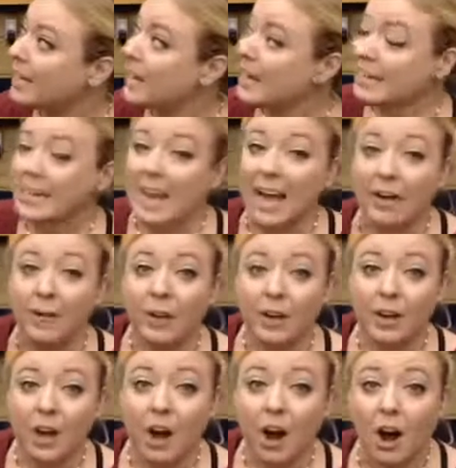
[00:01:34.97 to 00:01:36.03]
Now,
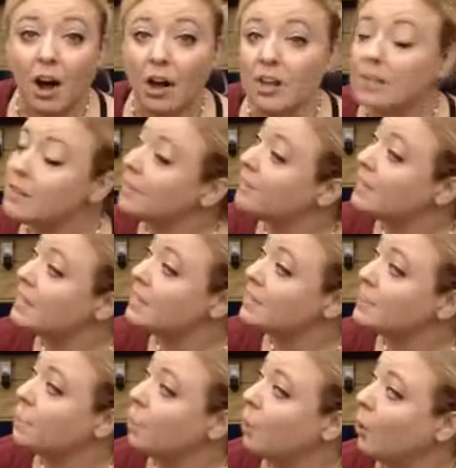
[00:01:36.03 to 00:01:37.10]
all of these
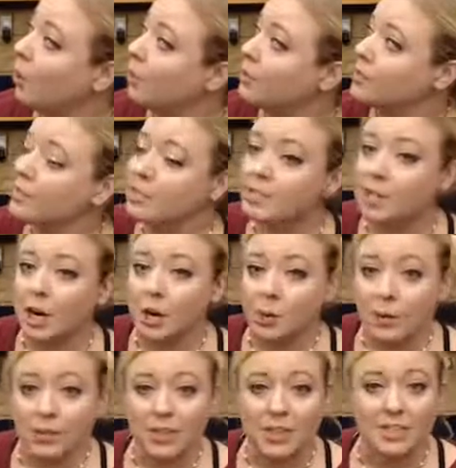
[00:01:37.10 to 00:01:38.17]
words start
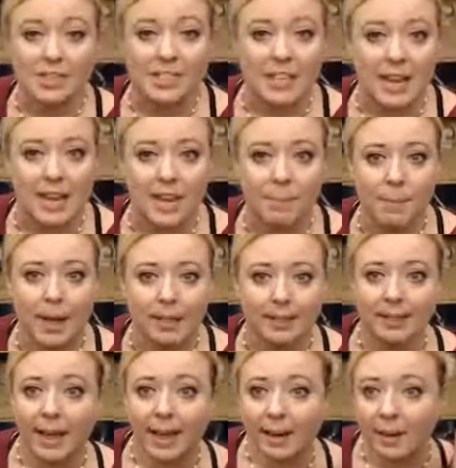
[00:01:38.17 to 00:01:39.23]
with the same
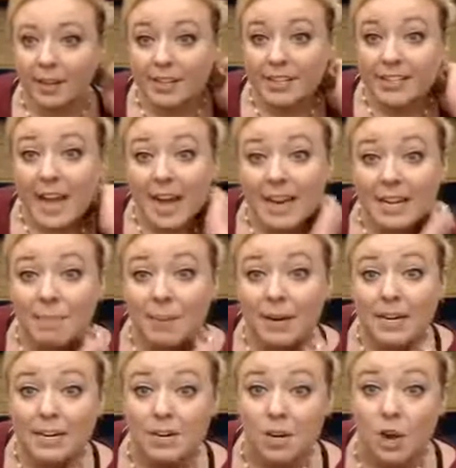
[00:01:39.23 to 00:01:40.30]
letter. Does
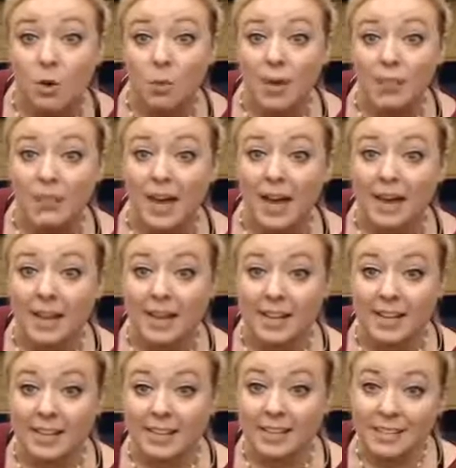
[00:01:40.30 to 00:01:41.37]
anybody know what that
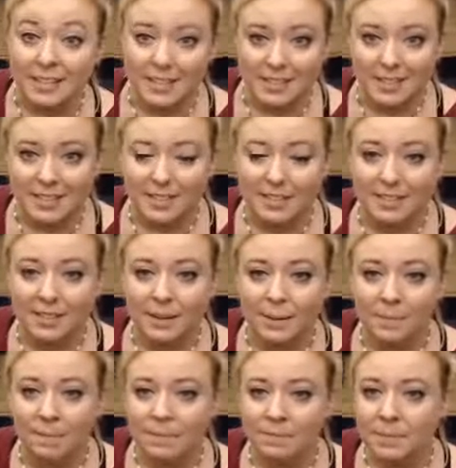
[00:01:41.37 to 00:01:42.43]
is?
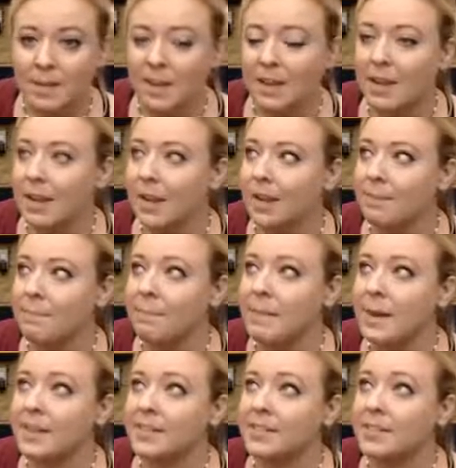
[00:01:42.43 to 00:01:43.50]

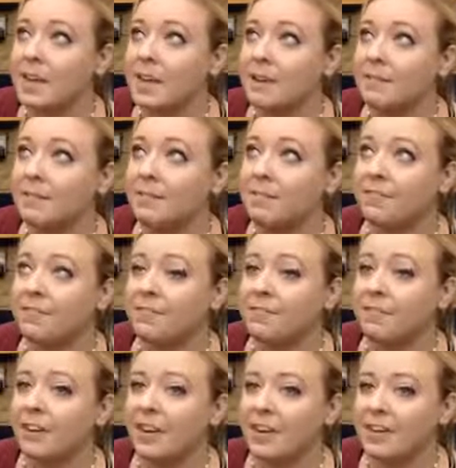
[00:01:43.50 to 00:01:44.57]
Makes the
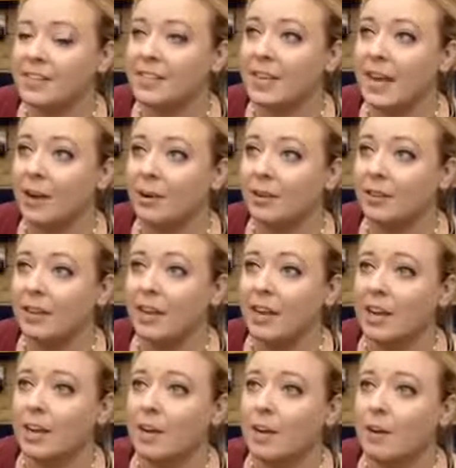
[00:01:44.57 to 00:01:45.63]
sound like
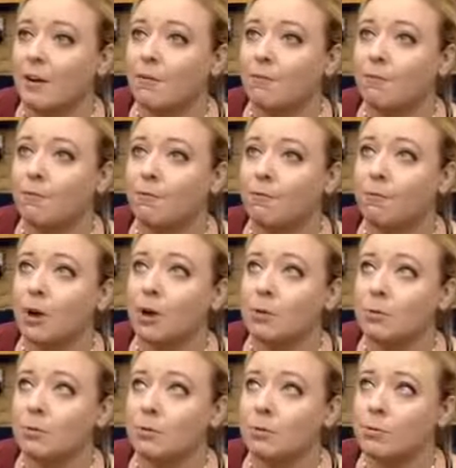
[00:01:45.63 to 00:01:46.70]

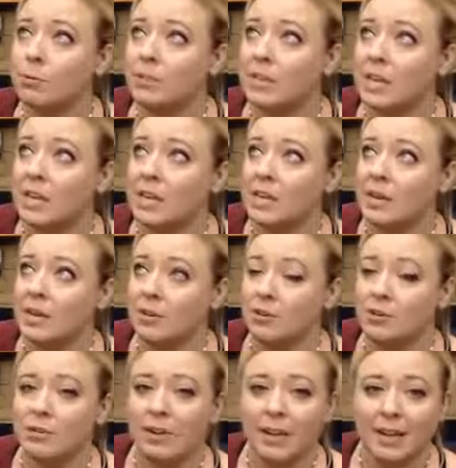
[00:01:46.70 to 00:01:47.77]
frozen.
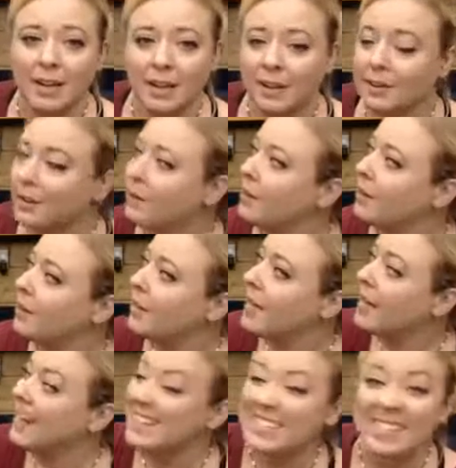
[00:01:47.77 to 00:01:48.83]

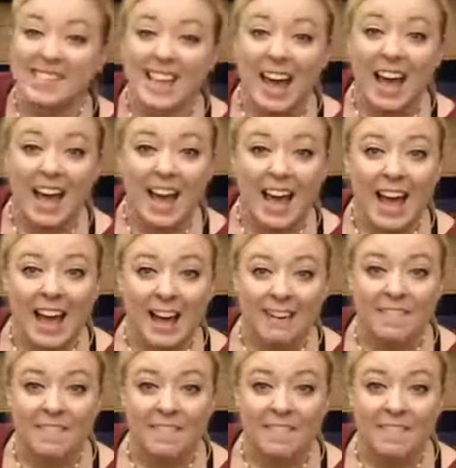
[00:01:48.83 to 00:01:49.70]
It's the F.